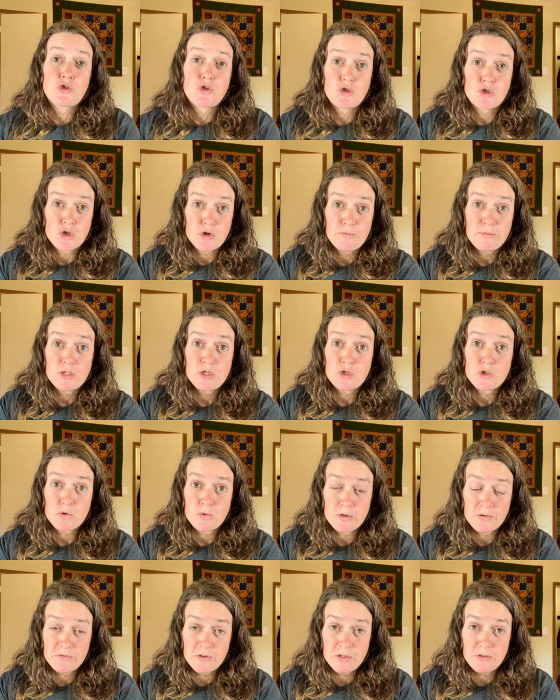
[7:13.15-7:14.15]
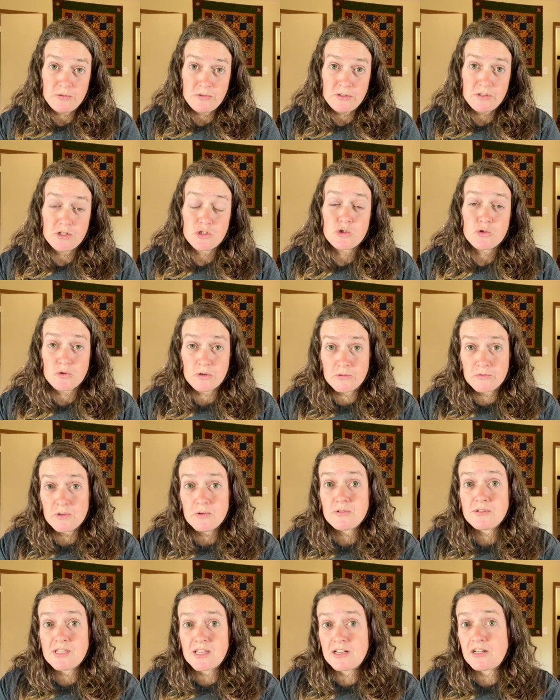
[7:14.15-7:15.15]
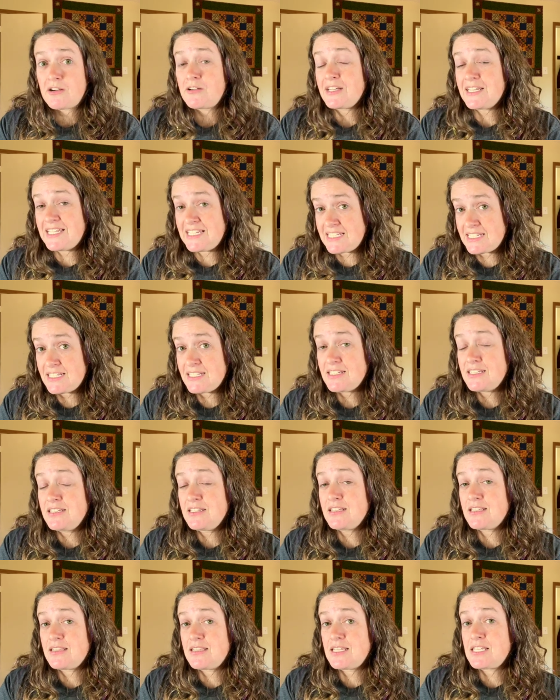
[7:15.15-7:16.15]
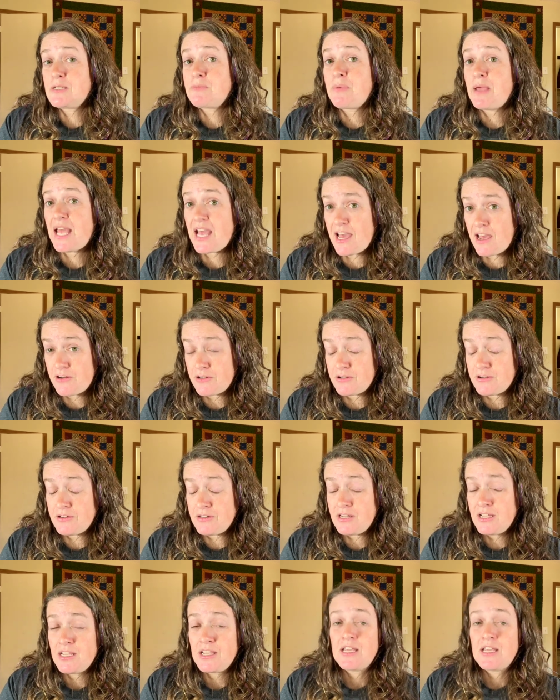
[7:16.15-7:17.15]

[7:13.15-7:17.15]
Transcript: German short rows, the short rows that are in this pattern.